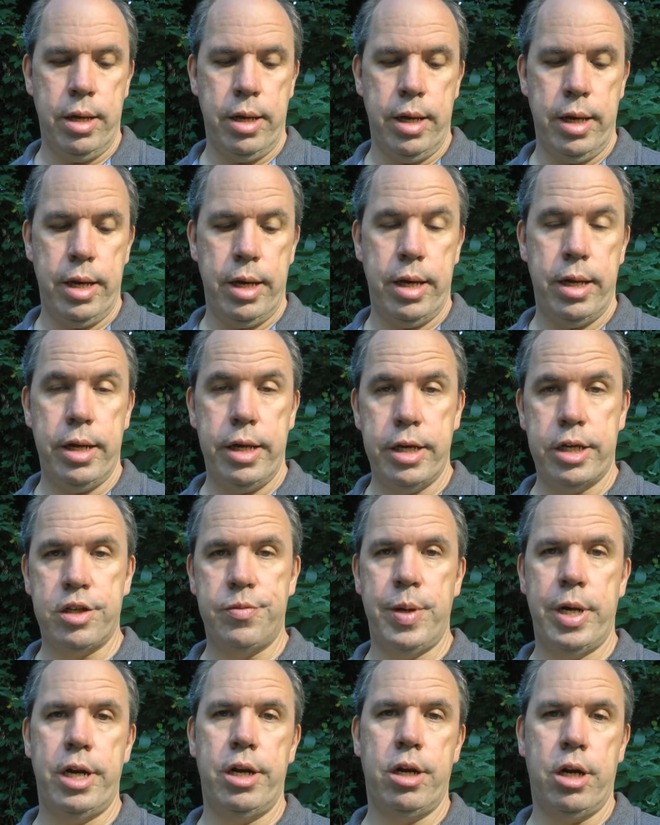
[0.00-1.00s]
And he
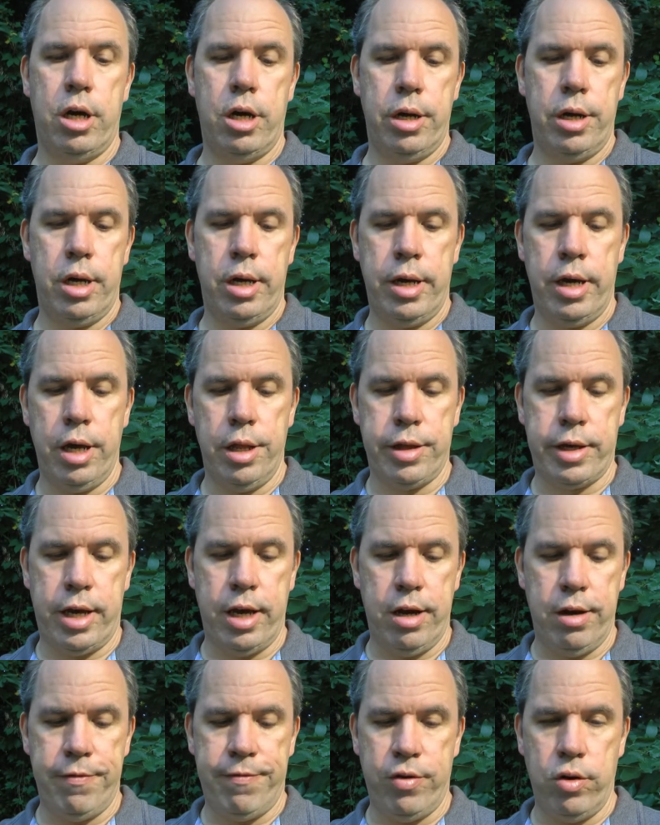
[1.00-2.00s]
expanded on health
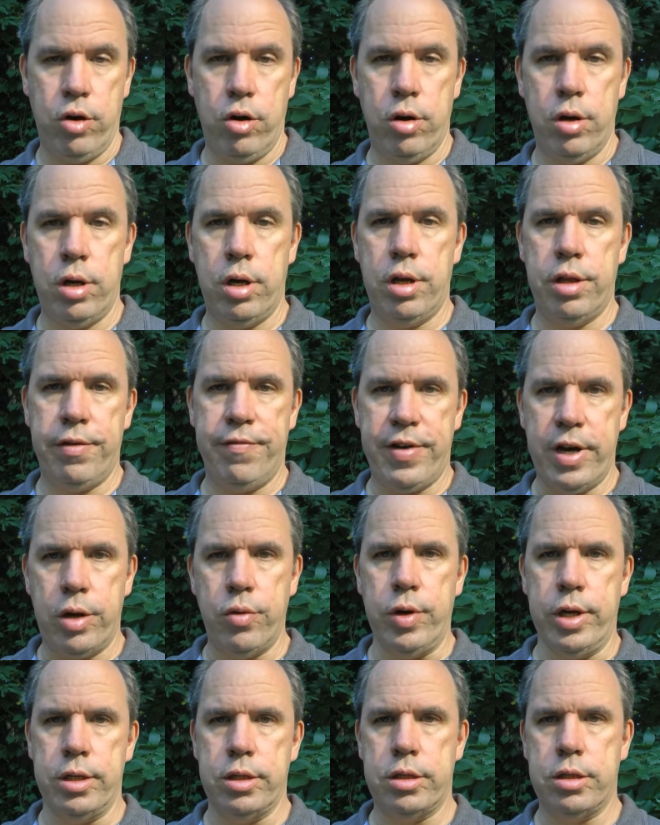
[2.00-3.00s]
care for the
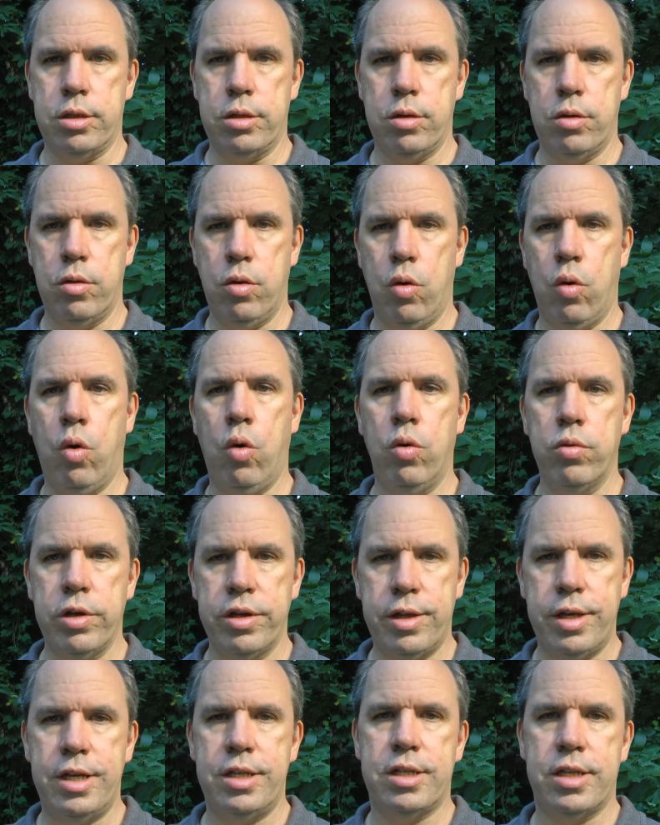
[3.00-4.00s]
veterans. All
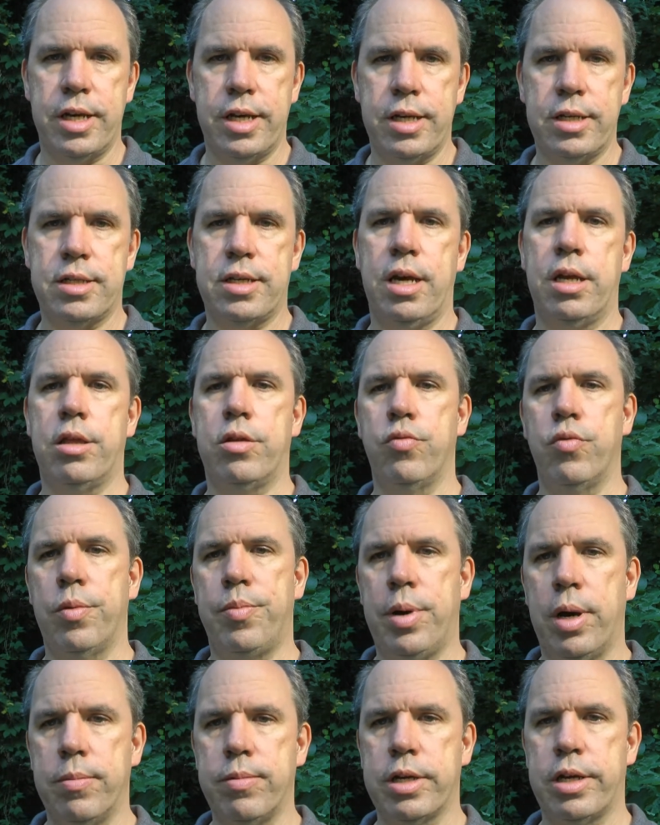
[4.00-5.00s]
of these things that the
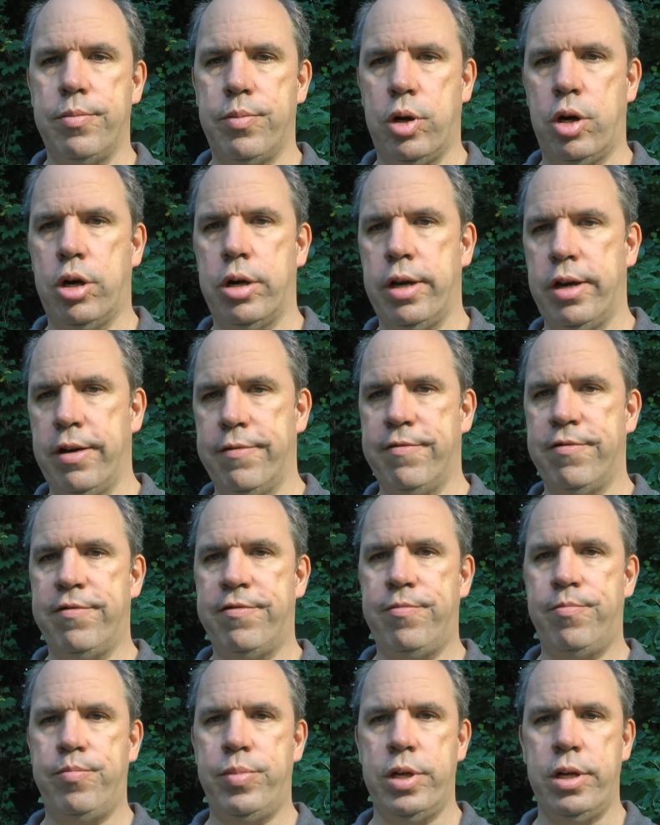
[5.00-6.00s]
Republican Party have
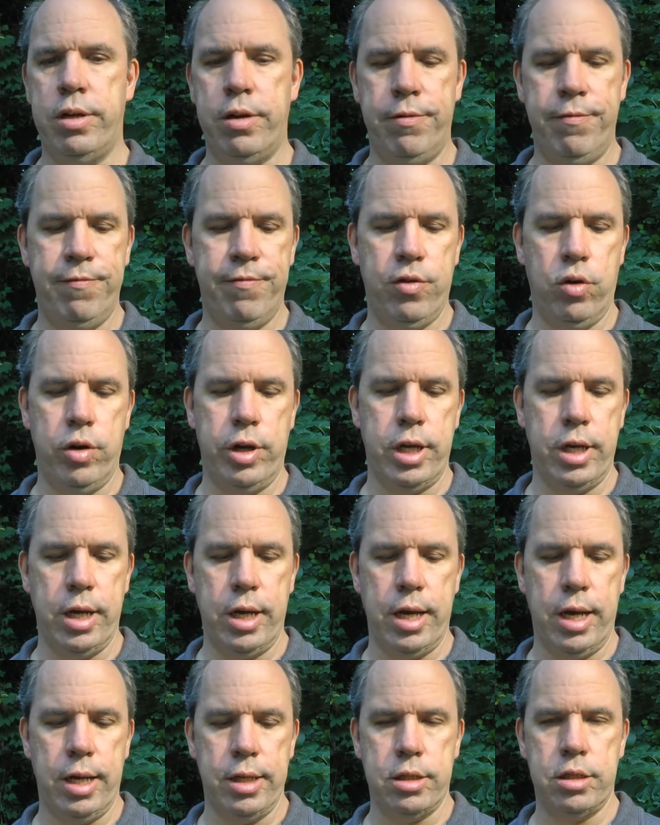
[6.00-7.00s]
been voting
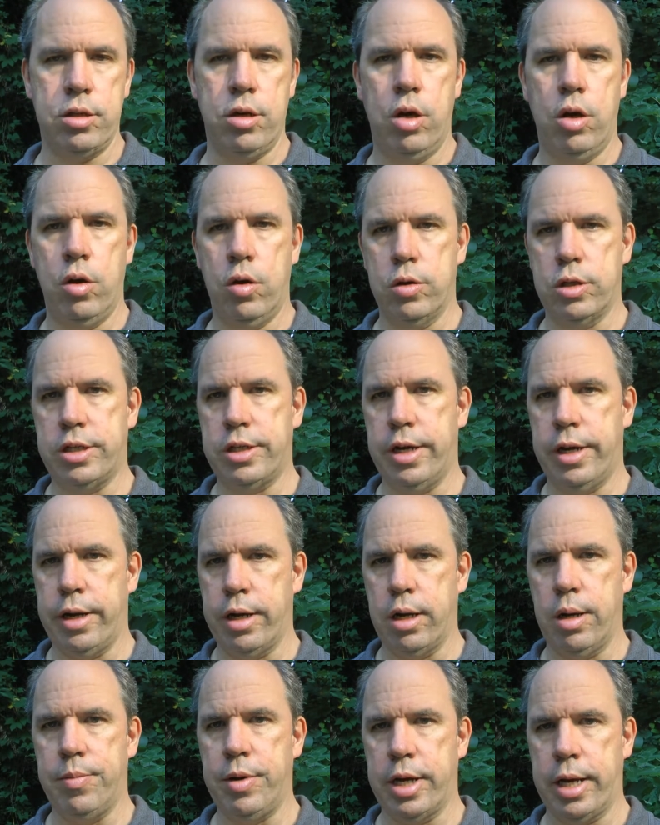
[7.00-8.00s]
against, or
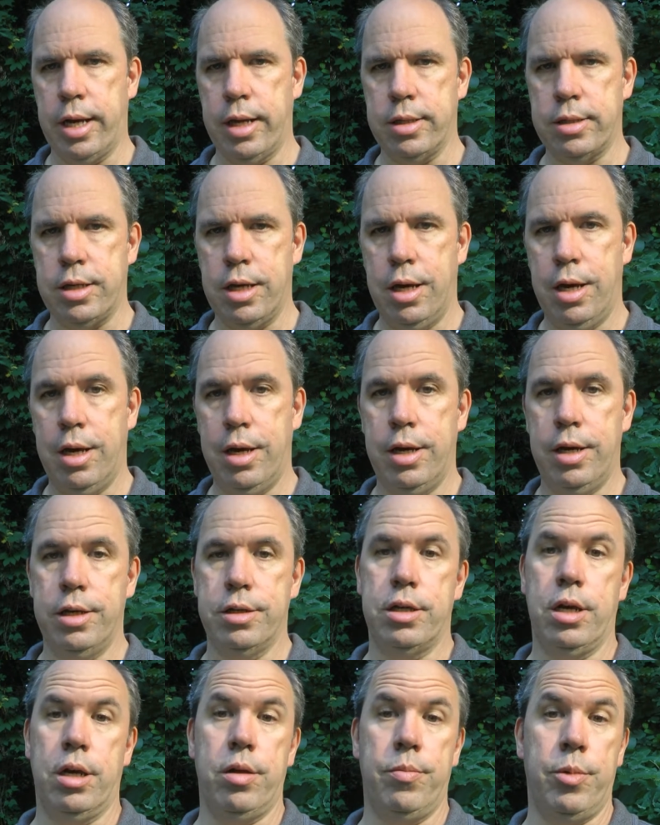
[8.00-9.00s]
standing up against.
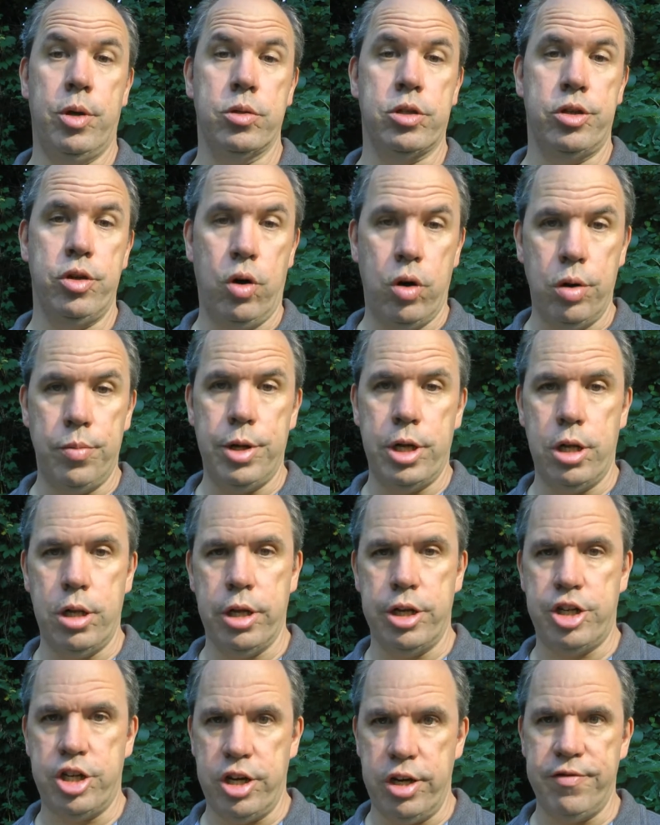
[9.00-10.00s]
His other most notable
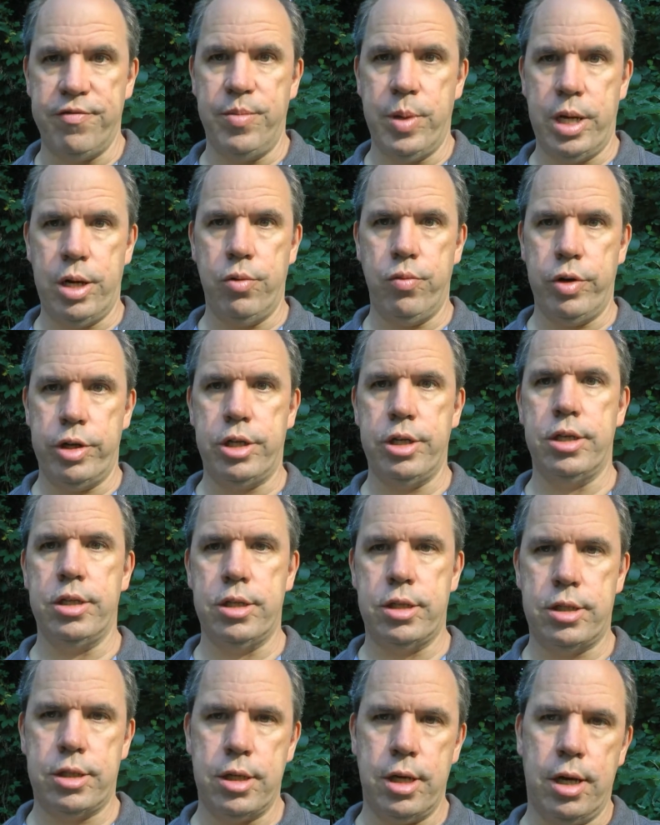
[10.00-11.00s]
achievement, which
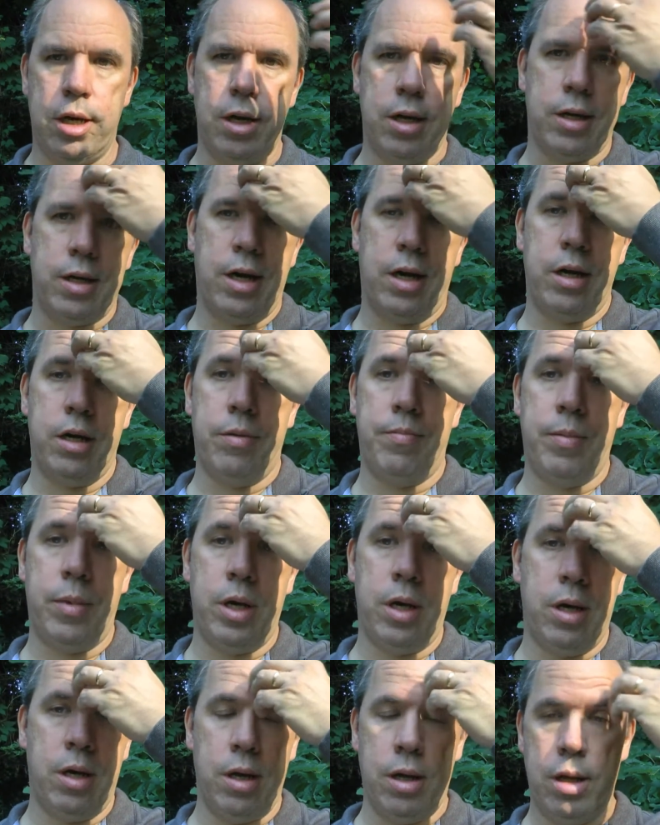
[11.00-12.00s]
has gotten him
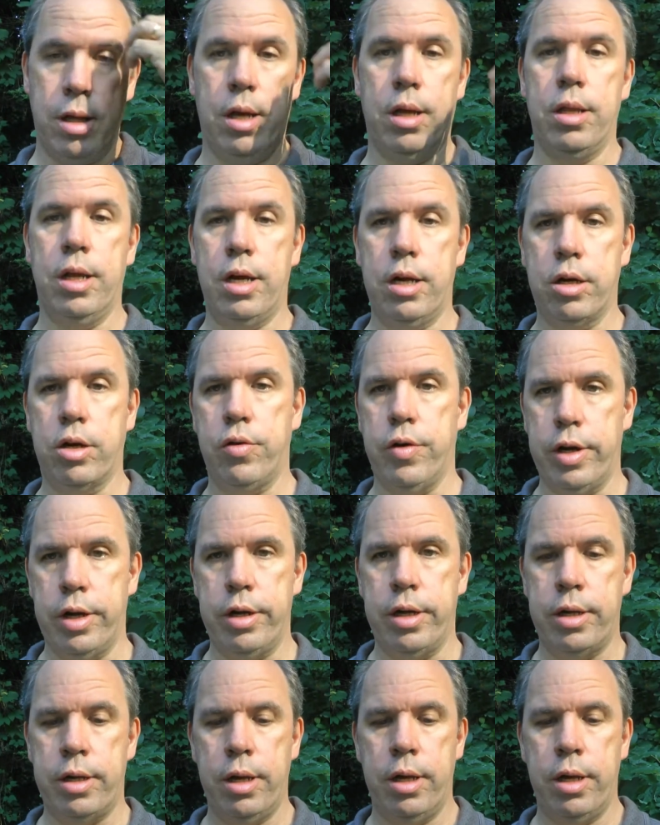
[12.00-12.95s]
a lot of credit,